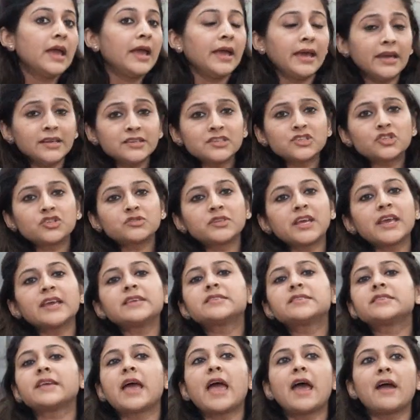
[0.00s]
In
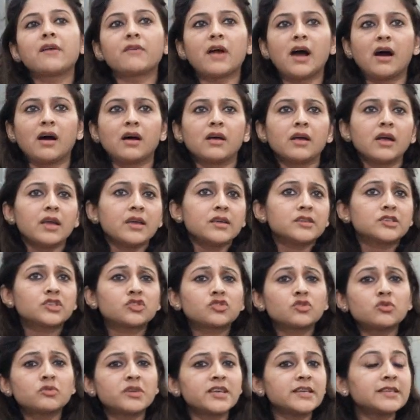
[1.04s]
today's era,
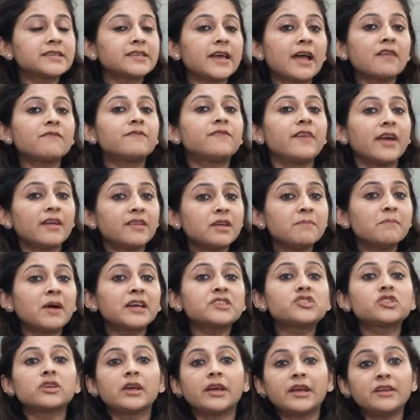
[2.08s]
students are very
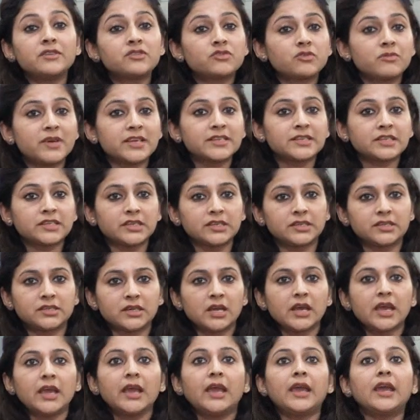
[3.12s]
much interested
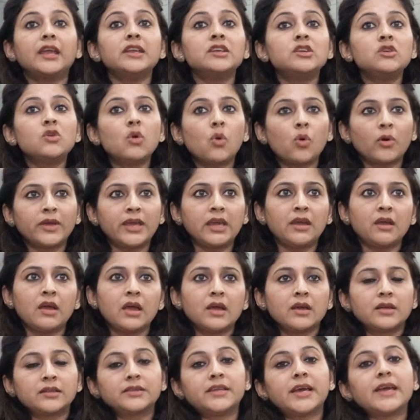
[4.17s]
in knowing
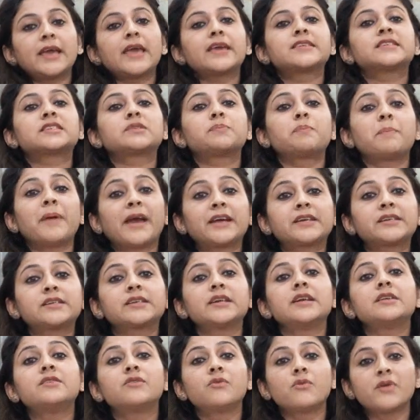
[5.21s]
the
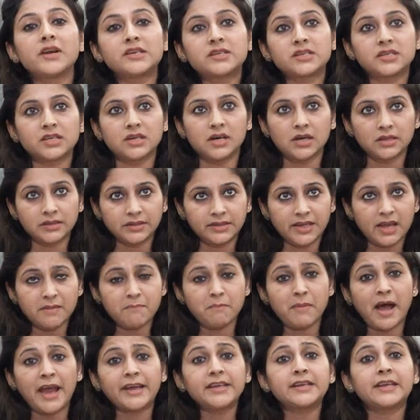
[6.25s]
expected return they
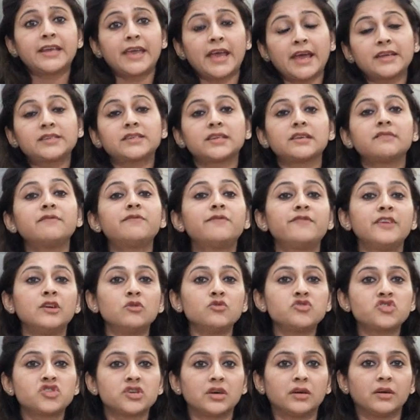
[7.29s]
might get in
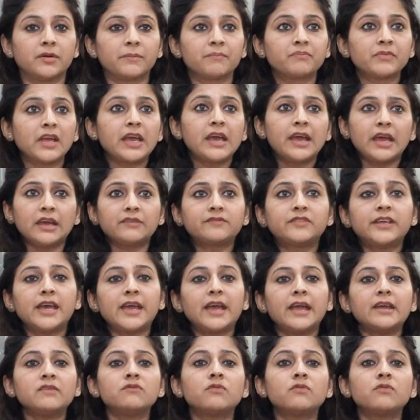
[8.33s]
future if they